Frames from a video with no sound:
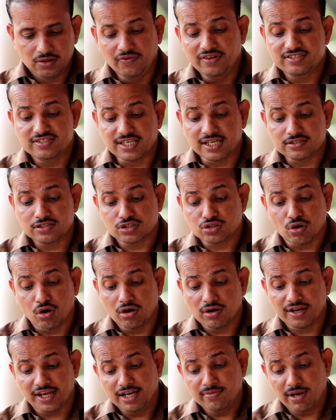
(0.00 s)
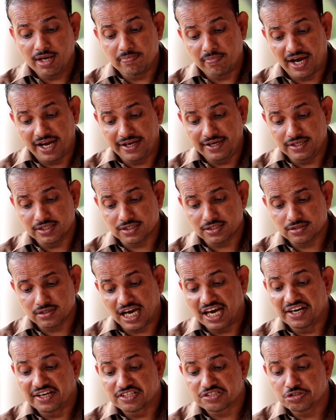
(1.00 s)
with such thought in my mind,
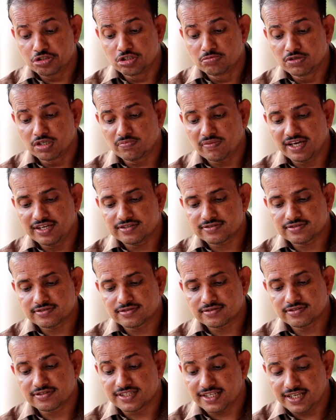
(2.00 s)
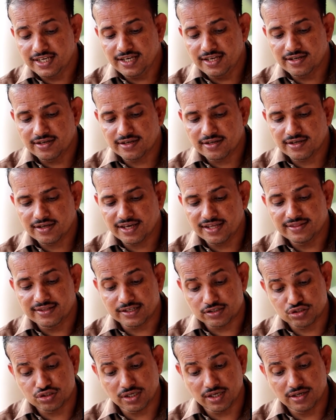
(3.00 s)
I resumed my seat in
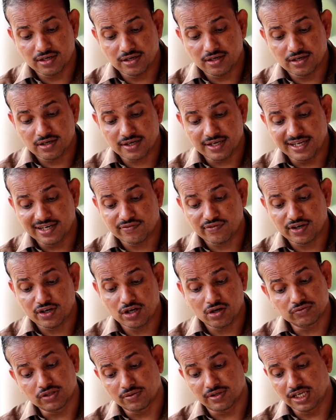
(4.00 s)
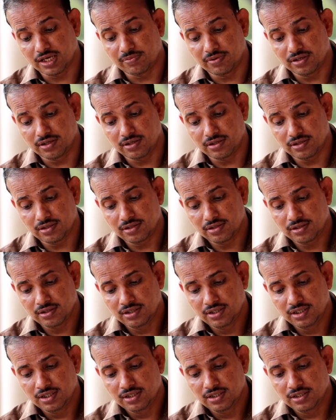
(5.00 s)
the chair in front of the table.
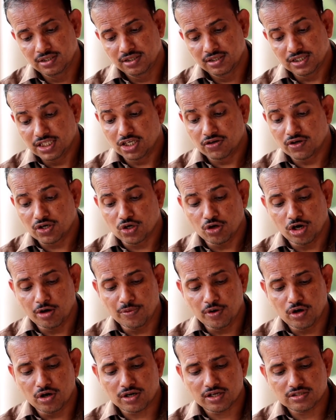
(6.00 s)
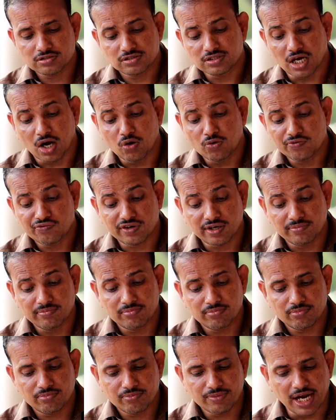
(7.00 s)
There were no more sound
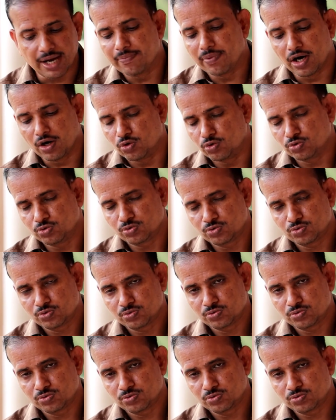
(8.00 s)
from above.